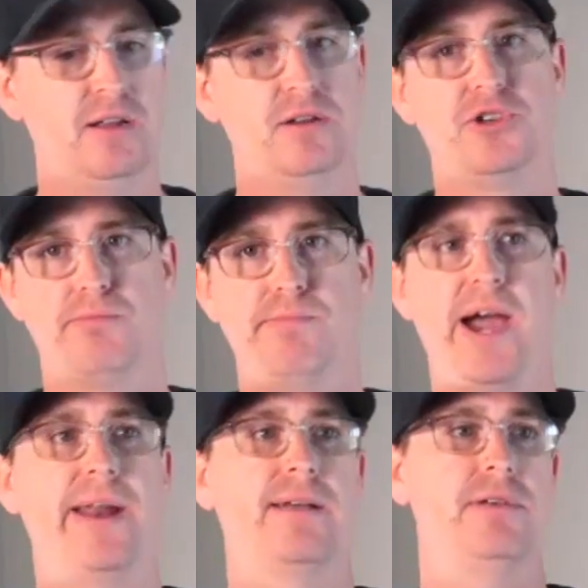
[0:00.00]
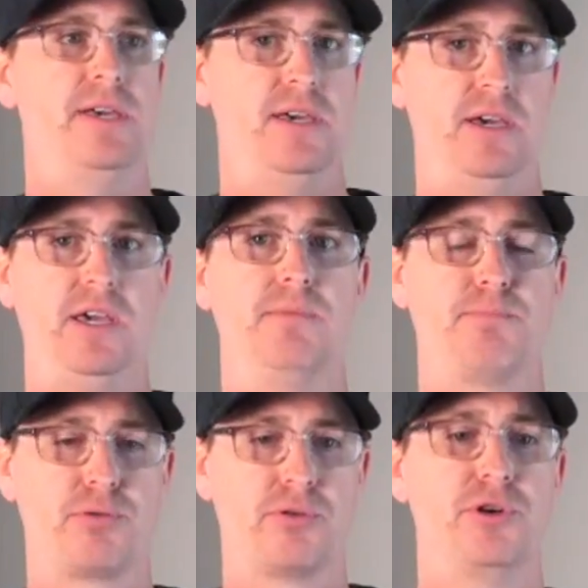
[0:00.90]
dramatically
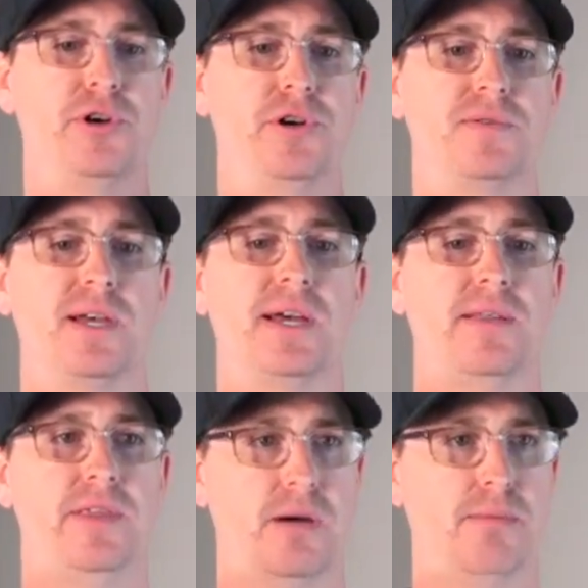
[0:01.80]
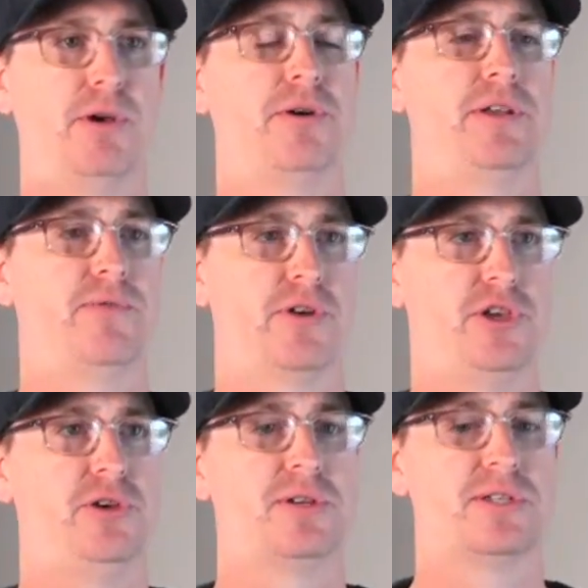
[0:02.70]
improves the ability for
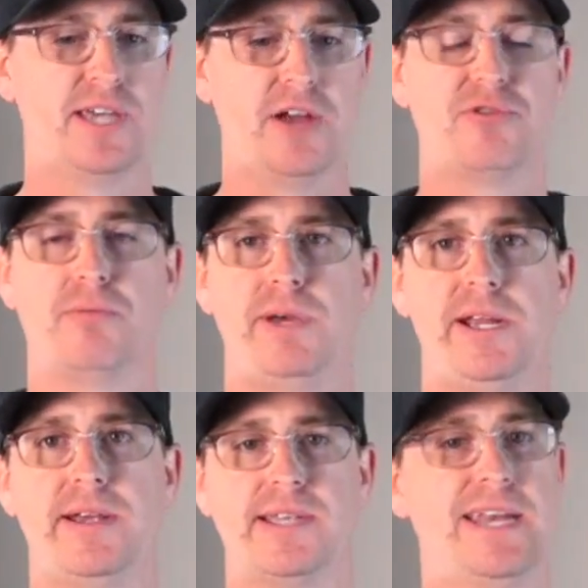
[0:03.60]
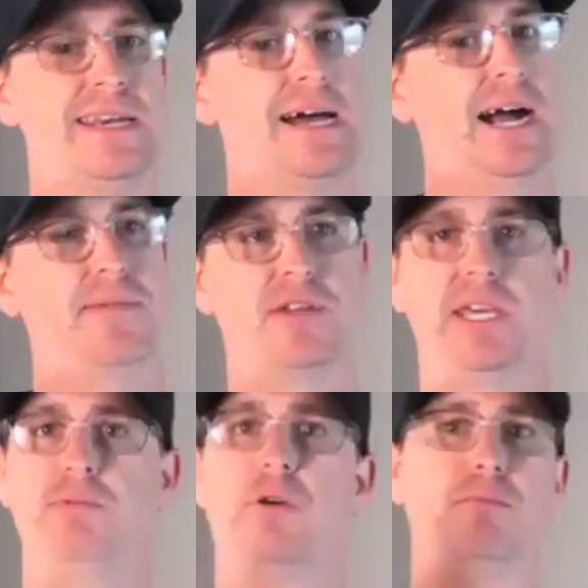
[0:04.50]
you to schedule meetings and not have to
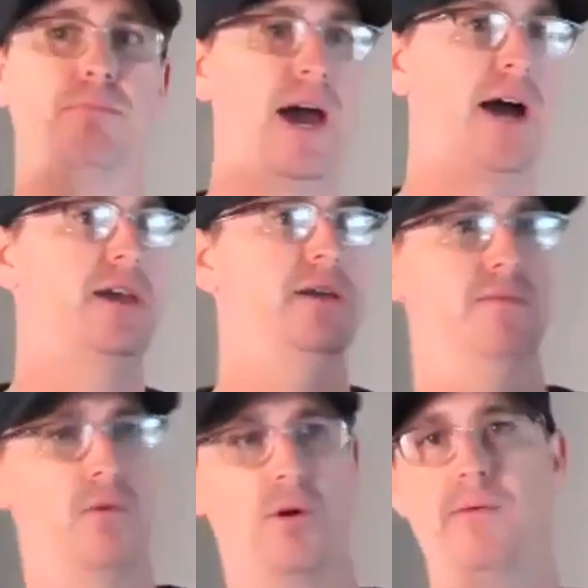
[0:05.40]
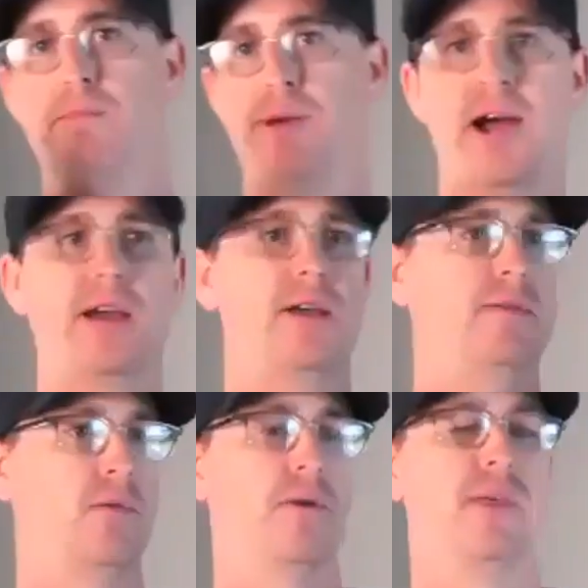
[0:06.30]
keep going back and forth and back and
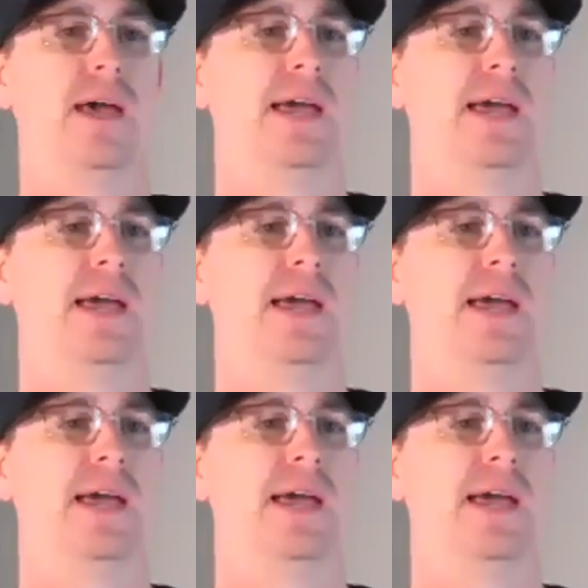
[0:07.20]
forth.